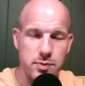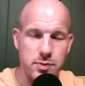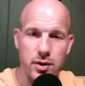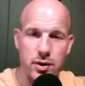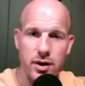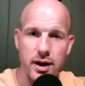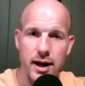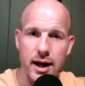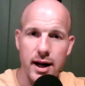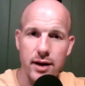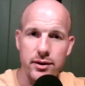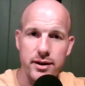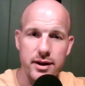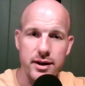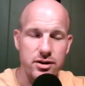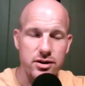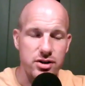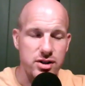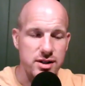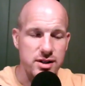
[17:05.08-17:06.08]
putting it out
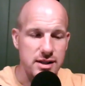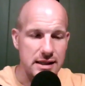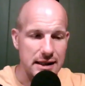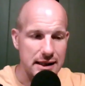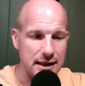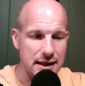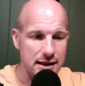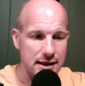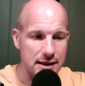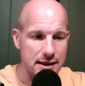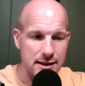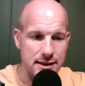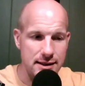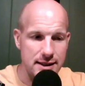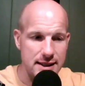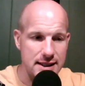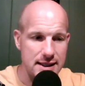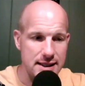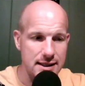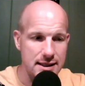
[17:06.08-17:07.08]
there, just
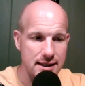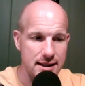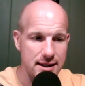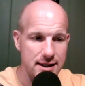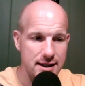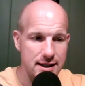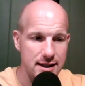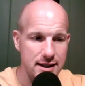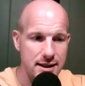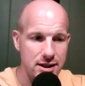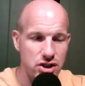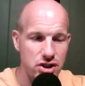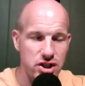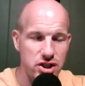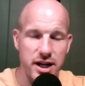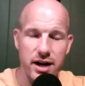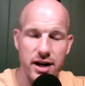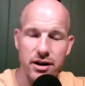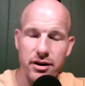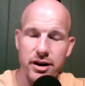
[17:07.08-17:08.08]

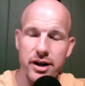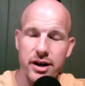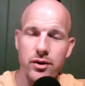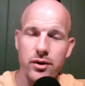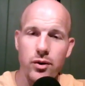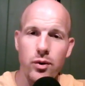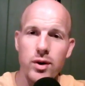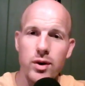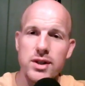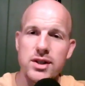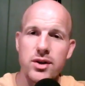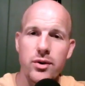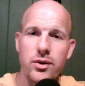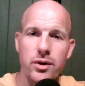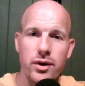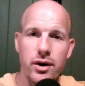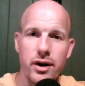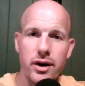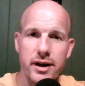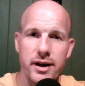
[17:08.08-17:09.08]
sharing what's
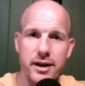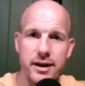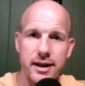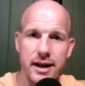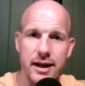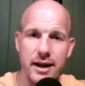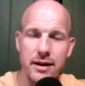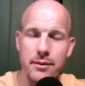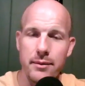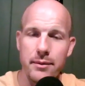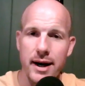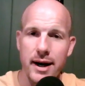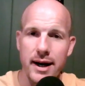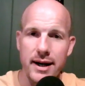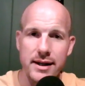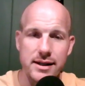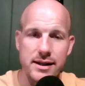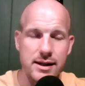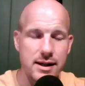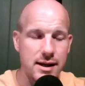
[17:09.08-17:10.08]
going on in
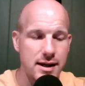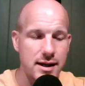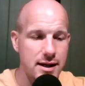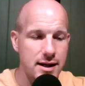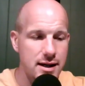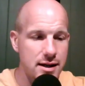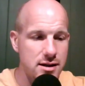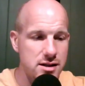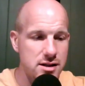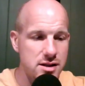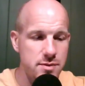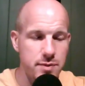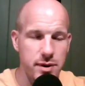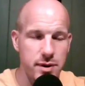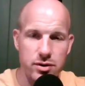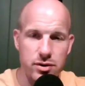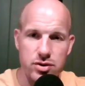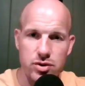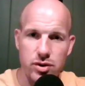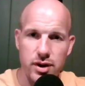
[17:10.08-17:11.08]
my
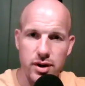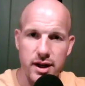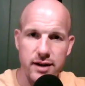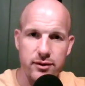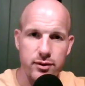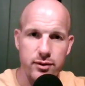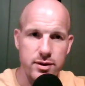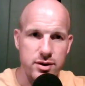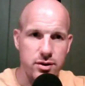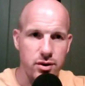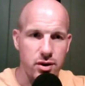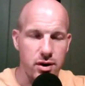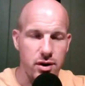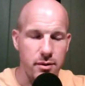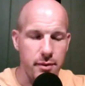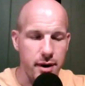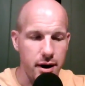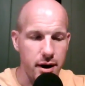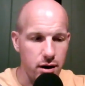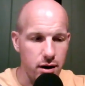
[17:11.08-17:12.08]
spiritual life, what's going
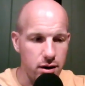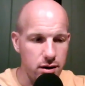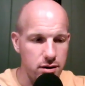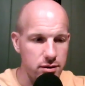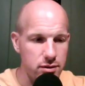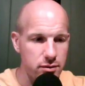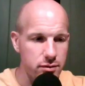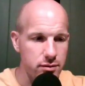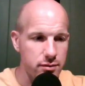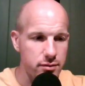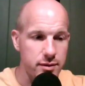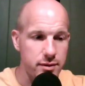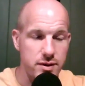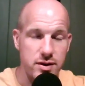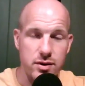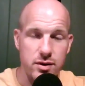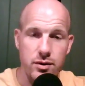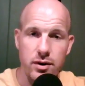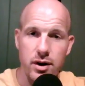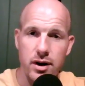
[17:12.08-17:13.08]
on in my heart,
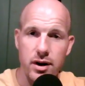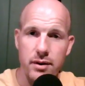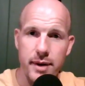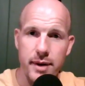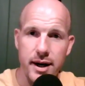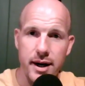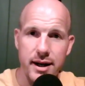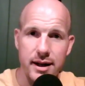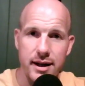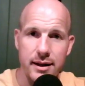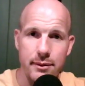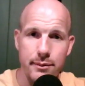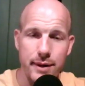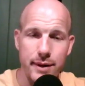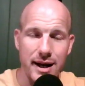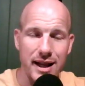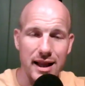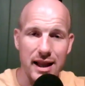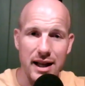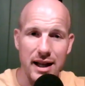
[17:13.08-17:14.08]
what's going on in
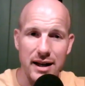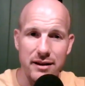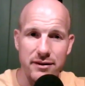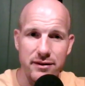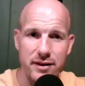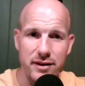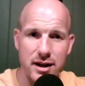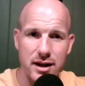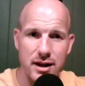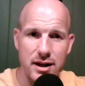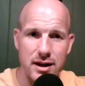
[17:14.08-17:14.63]
my life,